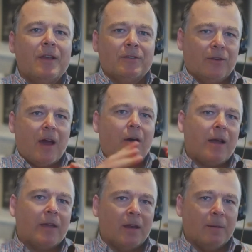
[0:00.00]
So now
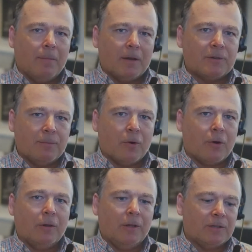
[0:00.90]
I get a much
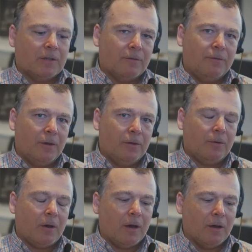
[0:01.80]
more holistic view
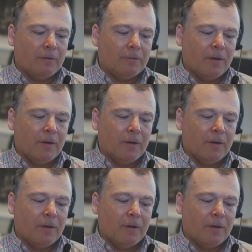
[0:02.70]
of,